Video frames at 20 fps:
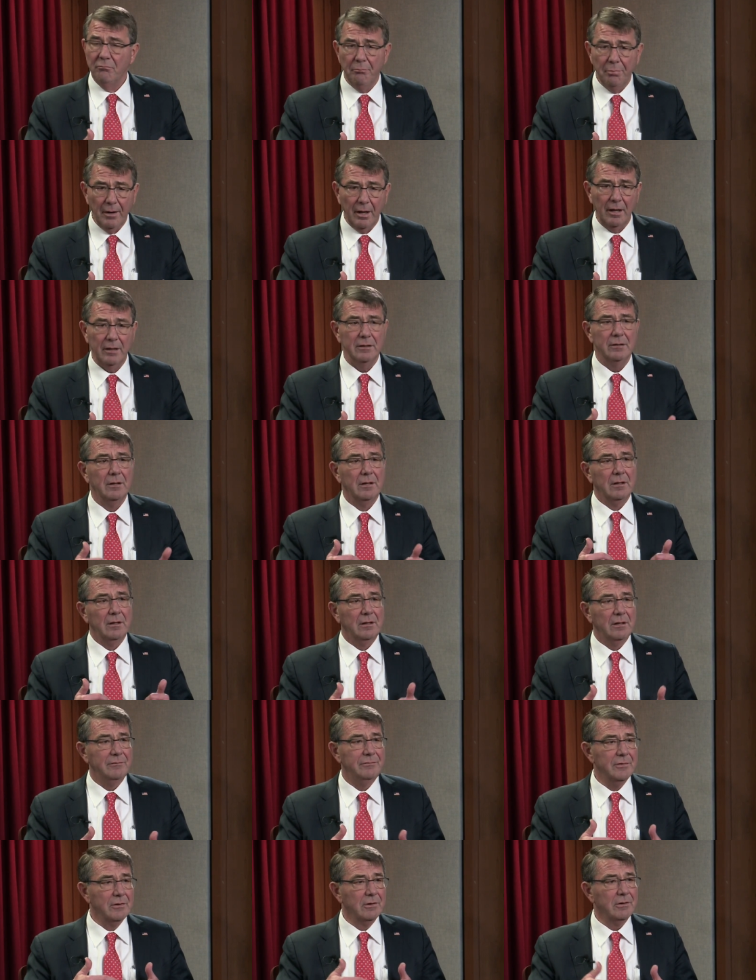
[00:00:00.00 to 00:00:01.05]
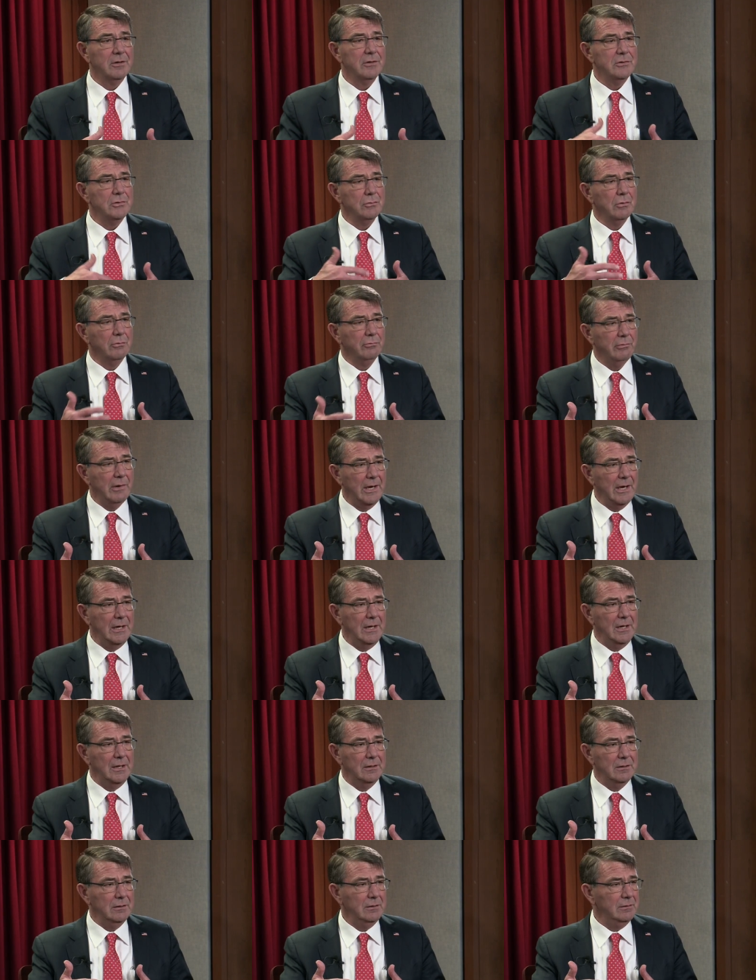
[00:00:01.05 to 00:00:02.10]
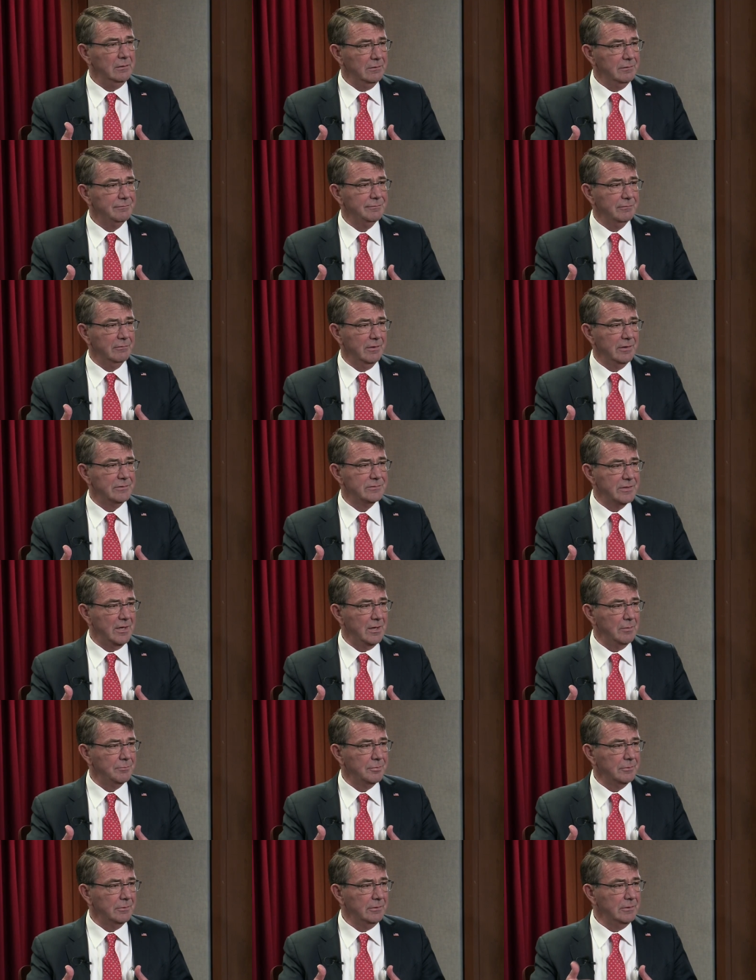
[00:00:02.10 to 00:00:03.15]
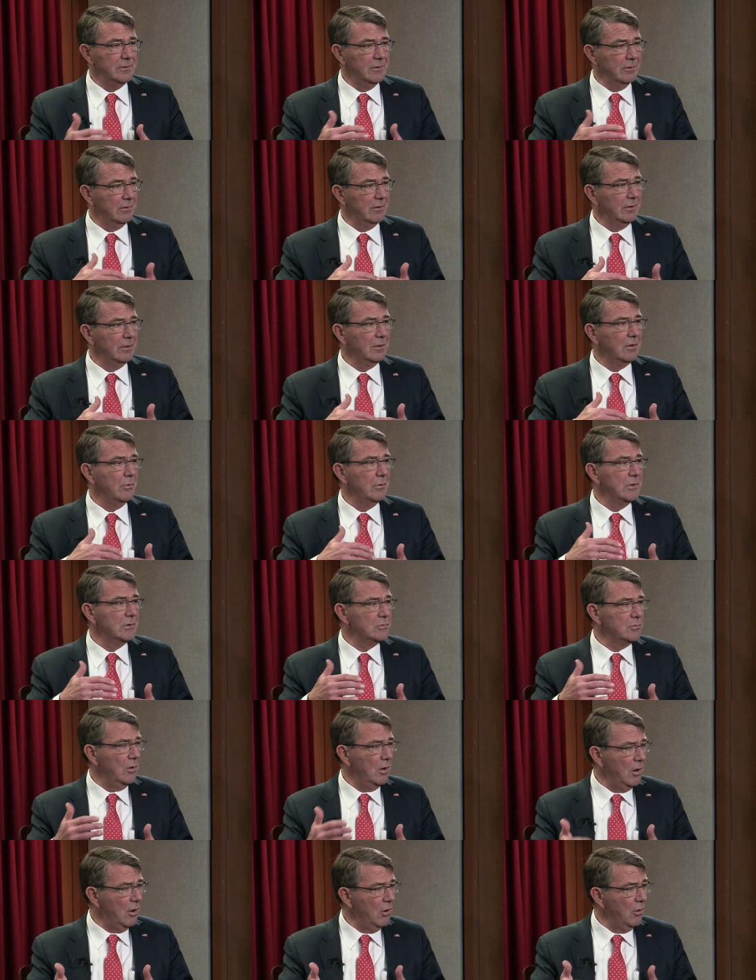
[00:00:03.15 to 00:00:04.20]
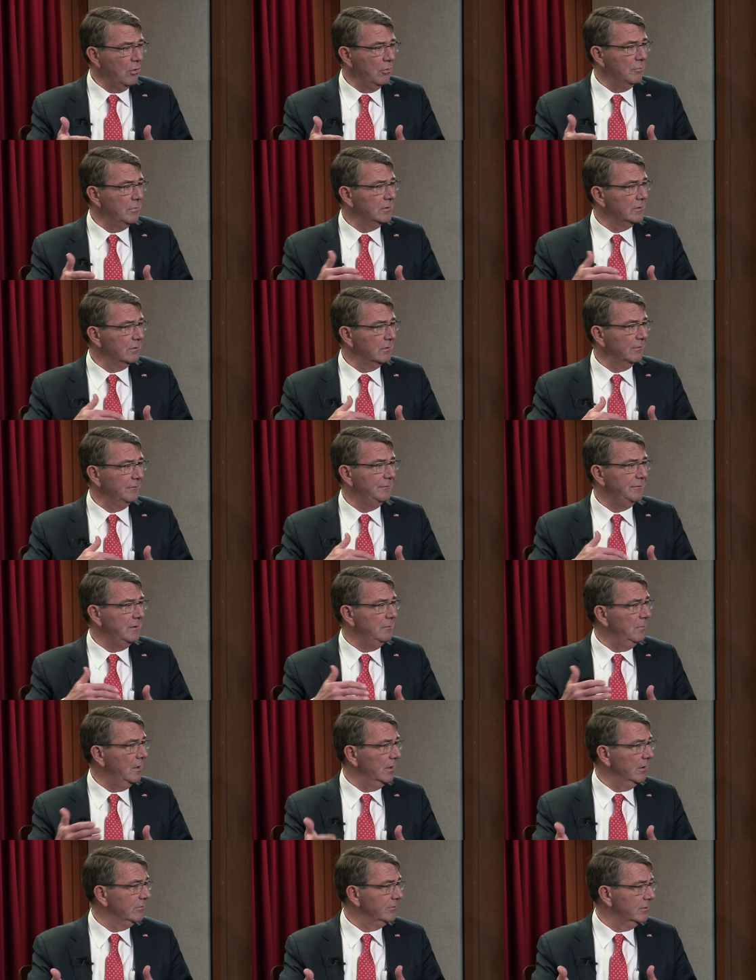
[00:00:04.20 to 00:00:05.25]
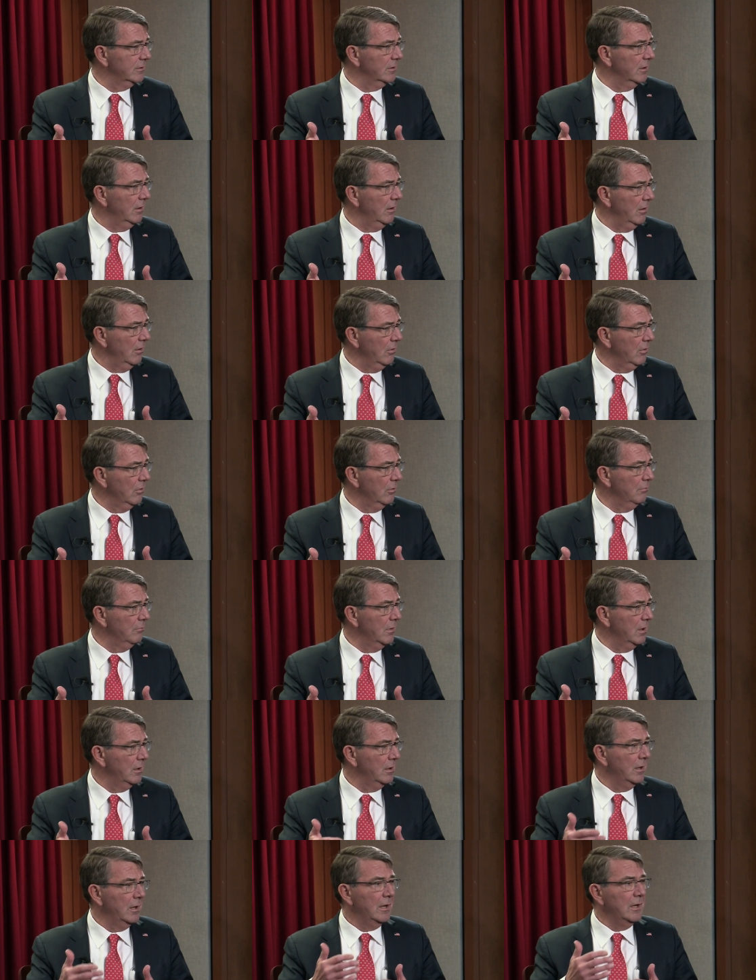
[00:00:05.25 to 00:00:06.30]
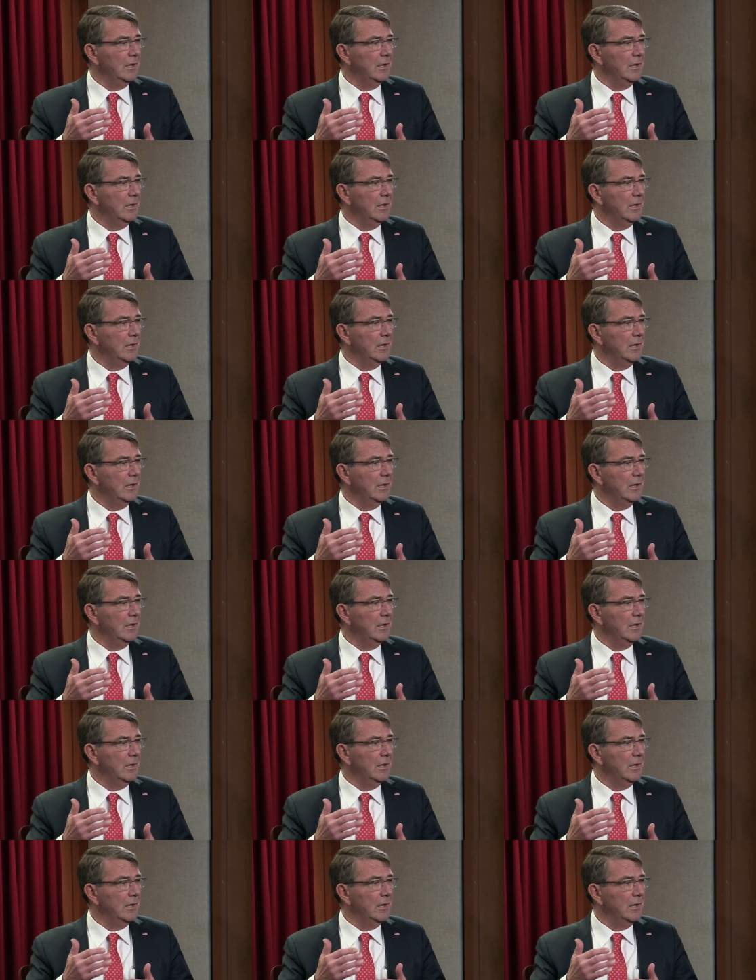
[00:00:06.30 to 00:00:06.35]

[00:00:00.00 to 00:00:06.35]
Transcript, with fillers: But if you're going to do a raid, for example, and you're going to go into a home and there are females in a home,